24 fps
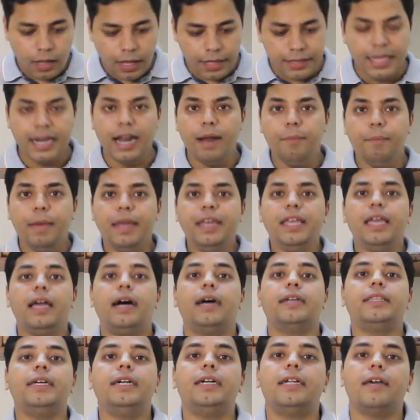There are many
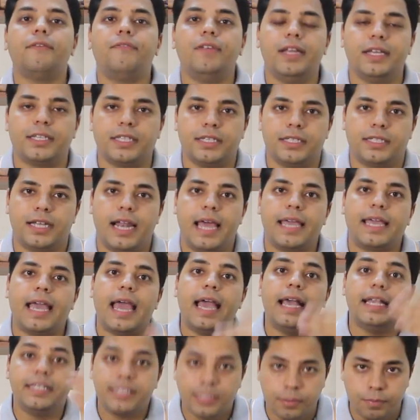other definitions like
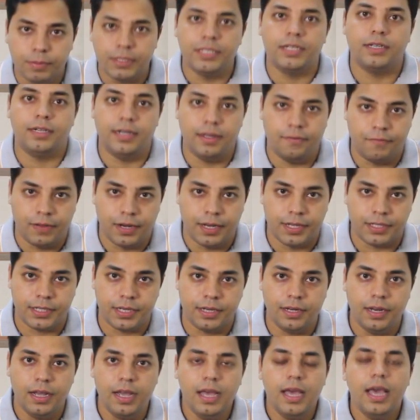Ensminger
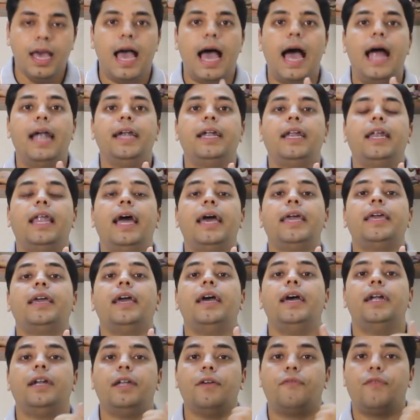definition, and
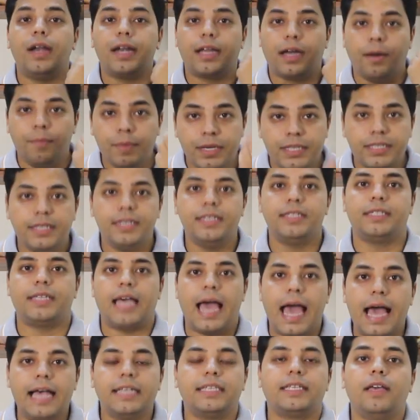like different commissions
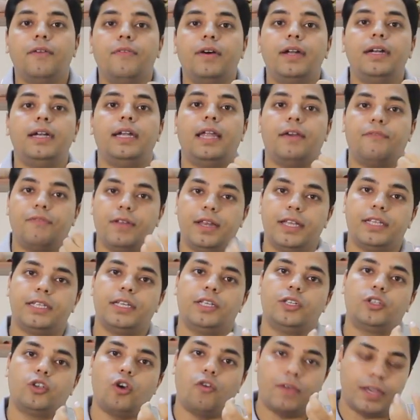has given
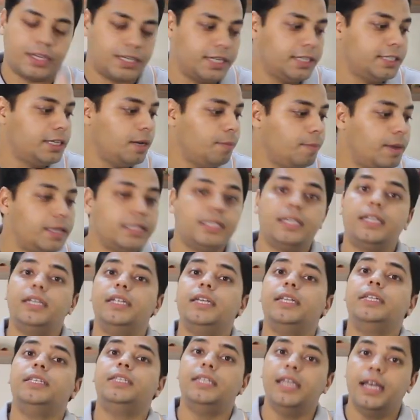definitions of extension mentioned
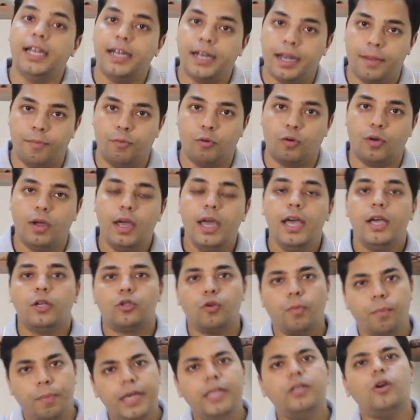in GLRA book.
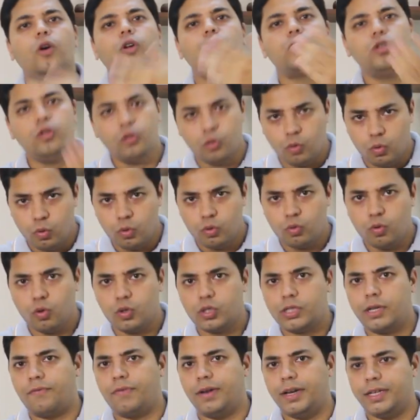So please also include
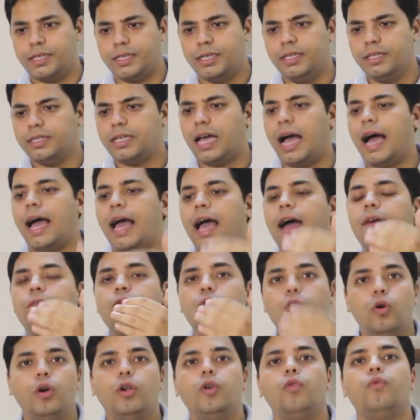those definitions. I have
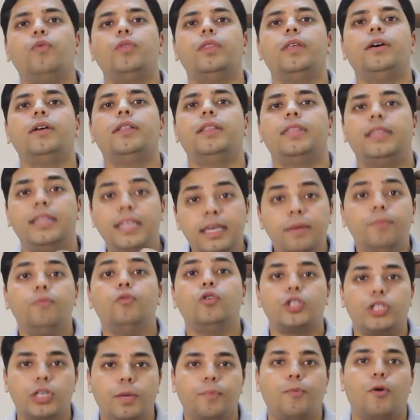told you the
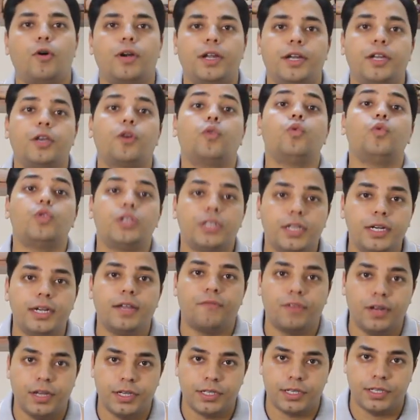most important crucial
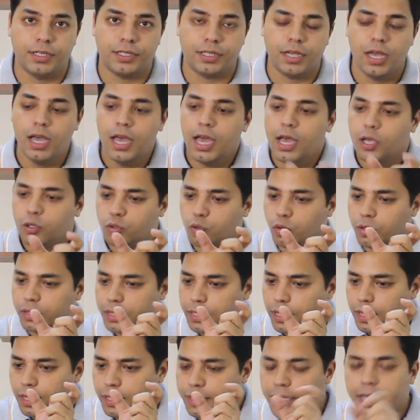definitions. So
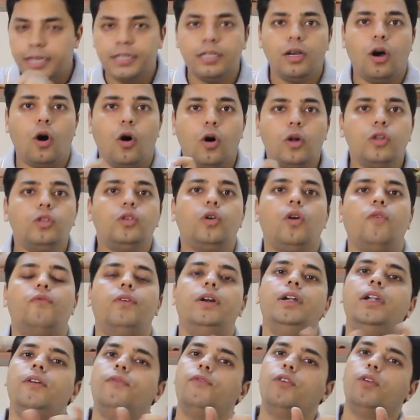there is also a
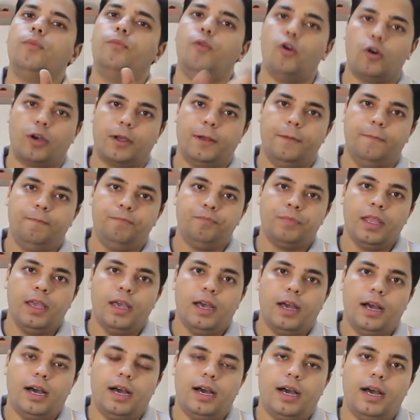wonderful book
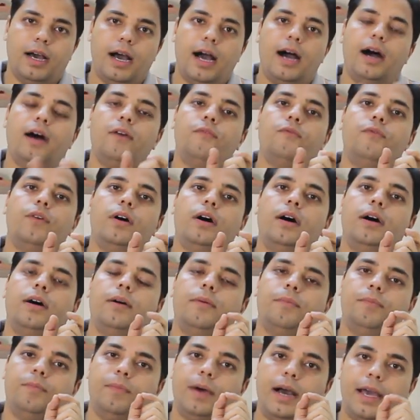
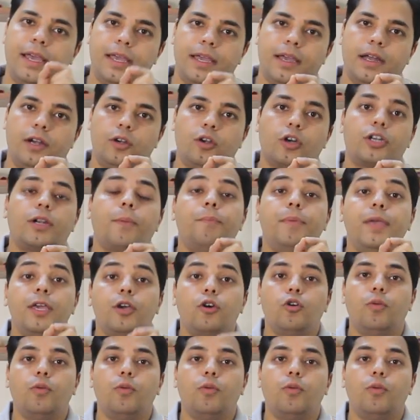by Dr. B.